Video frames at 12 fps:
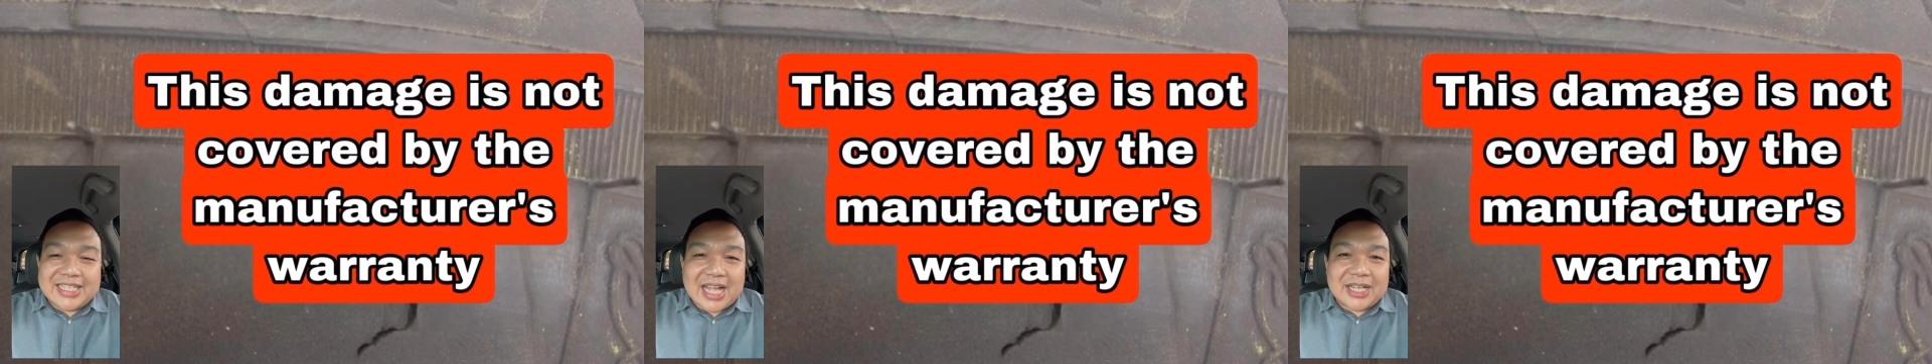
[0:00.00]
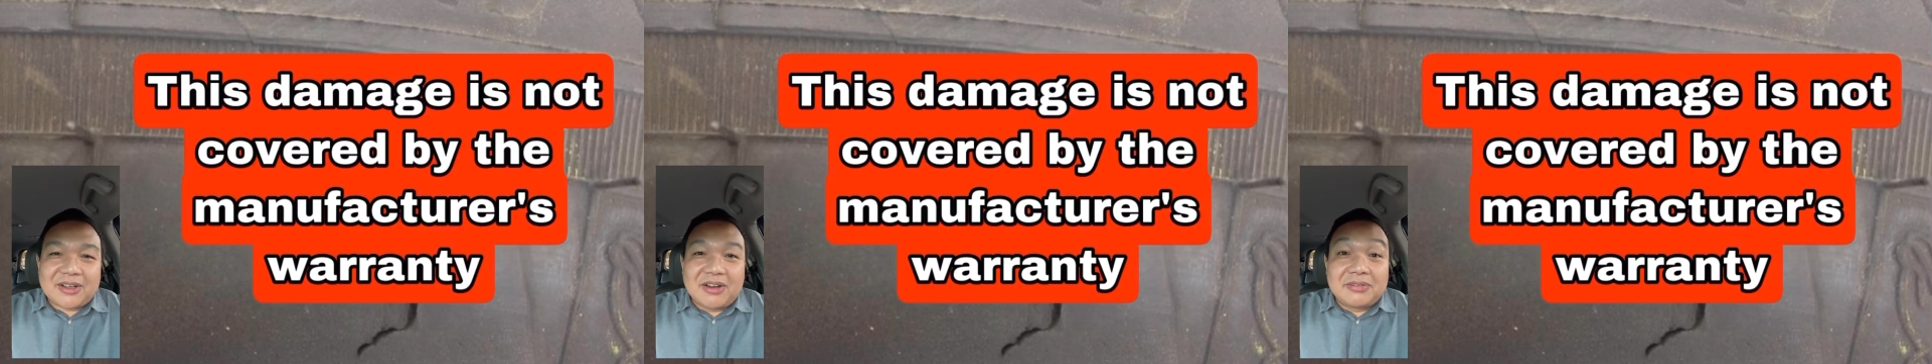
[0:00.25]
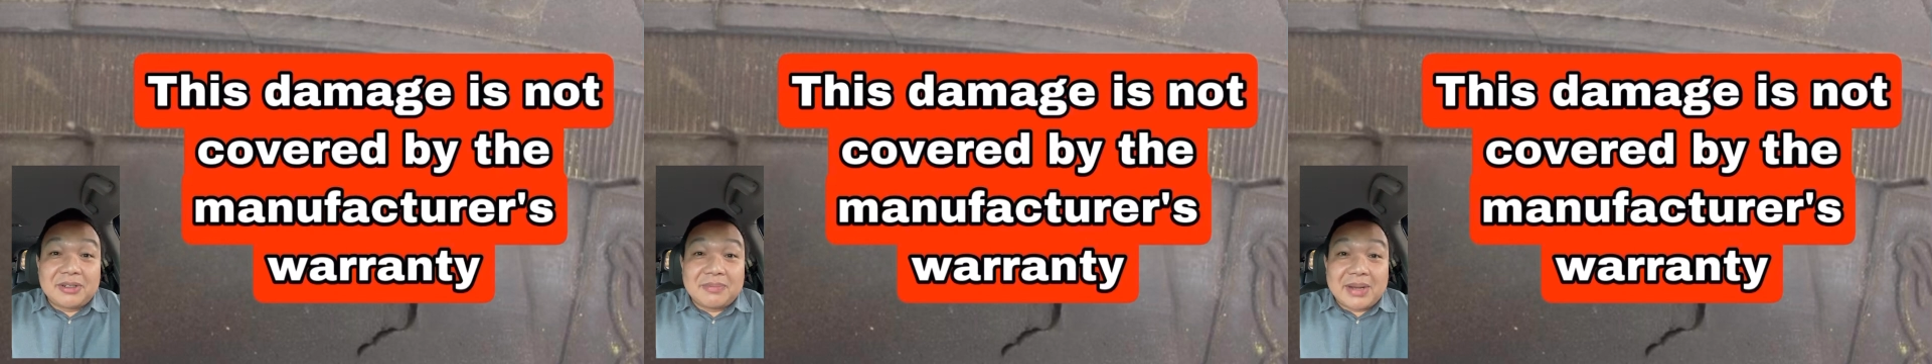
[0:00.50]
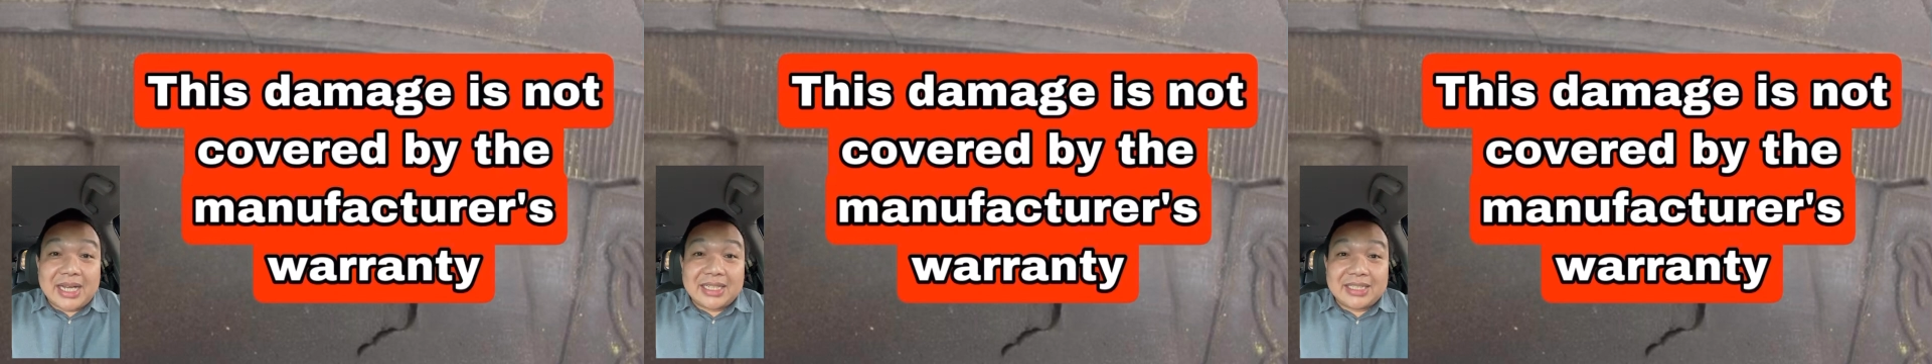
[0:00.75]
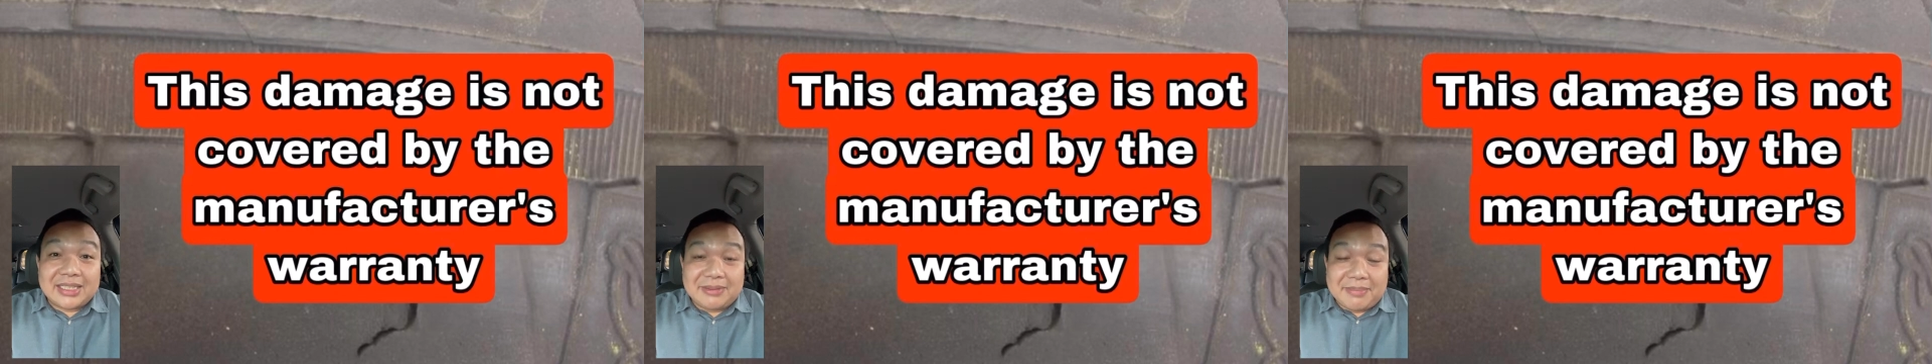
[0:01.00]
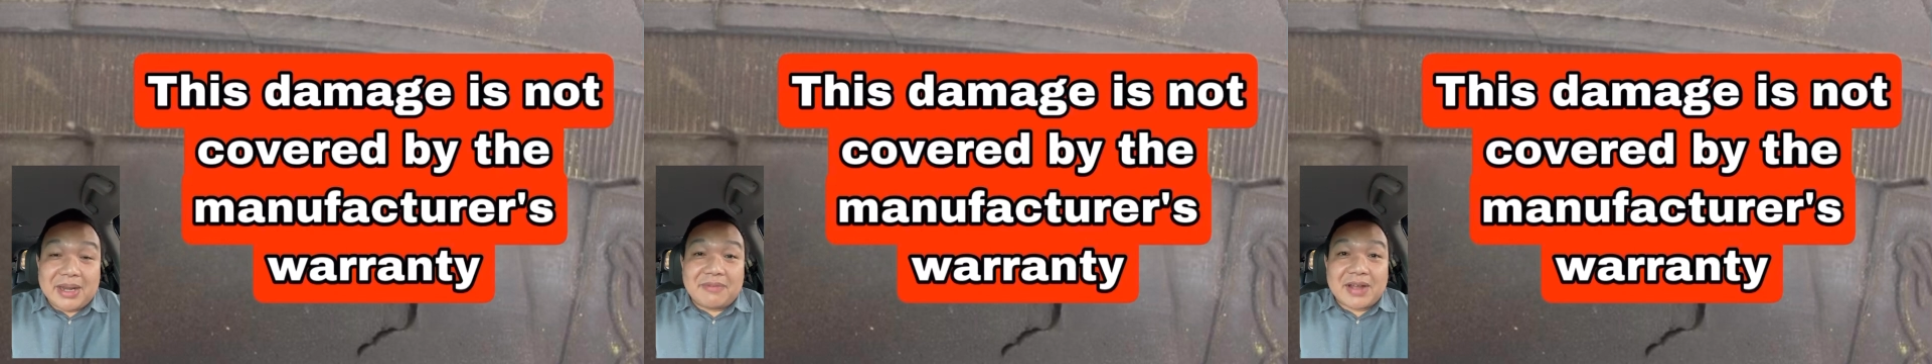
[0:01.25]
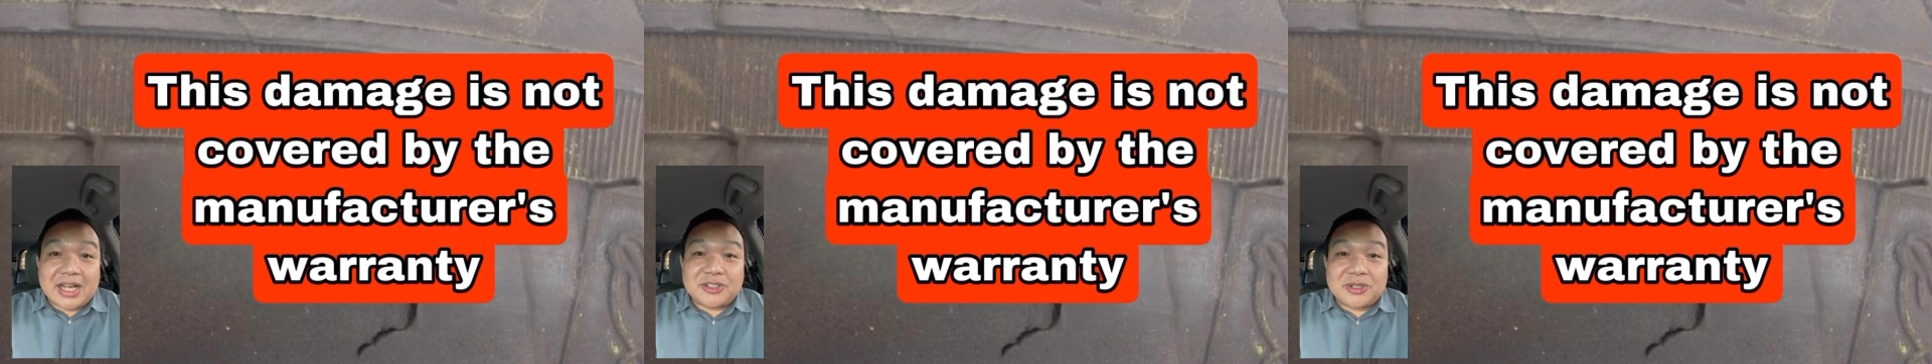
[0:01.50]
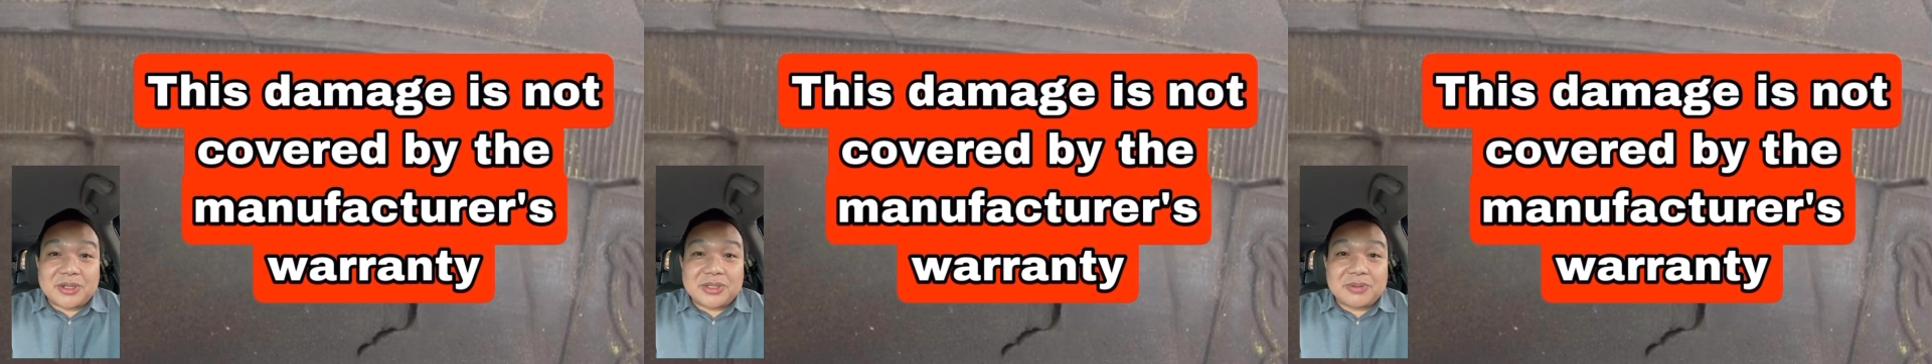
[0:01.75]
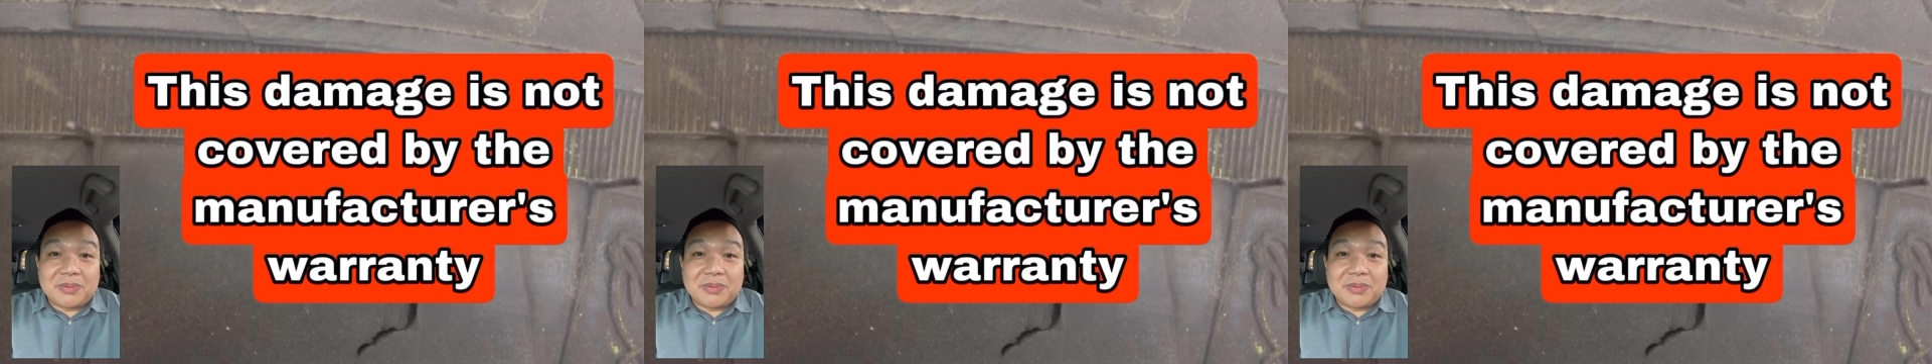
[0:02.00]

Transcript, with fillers: it's not covered by the manufacturer's